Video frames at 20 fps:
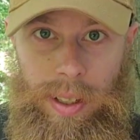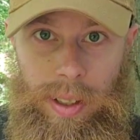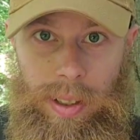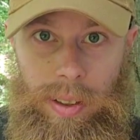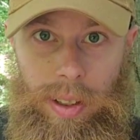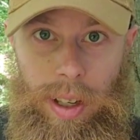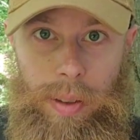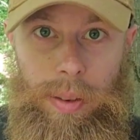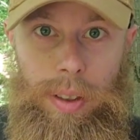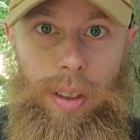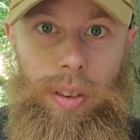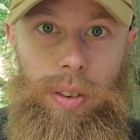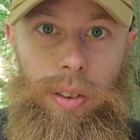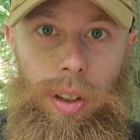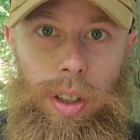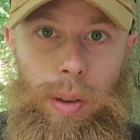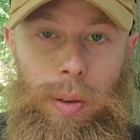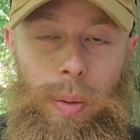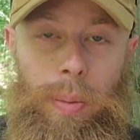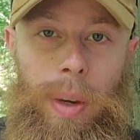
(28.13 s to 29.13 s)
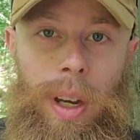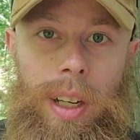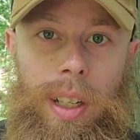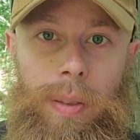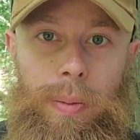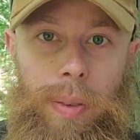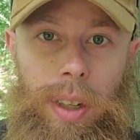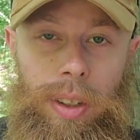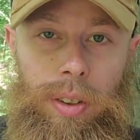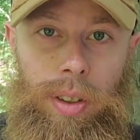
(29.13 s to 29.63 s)
So I'm going to get started by
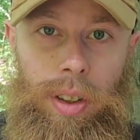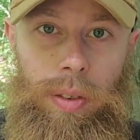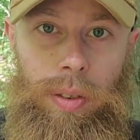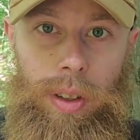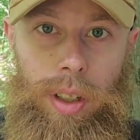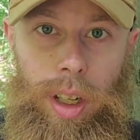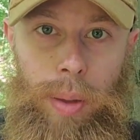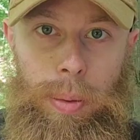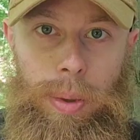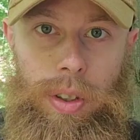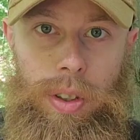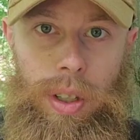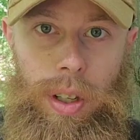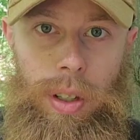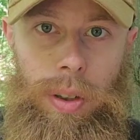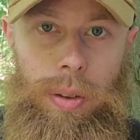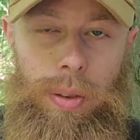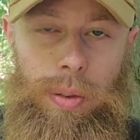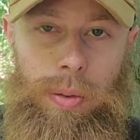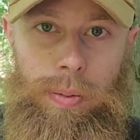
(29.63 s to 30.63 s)
making myself a cup of joe.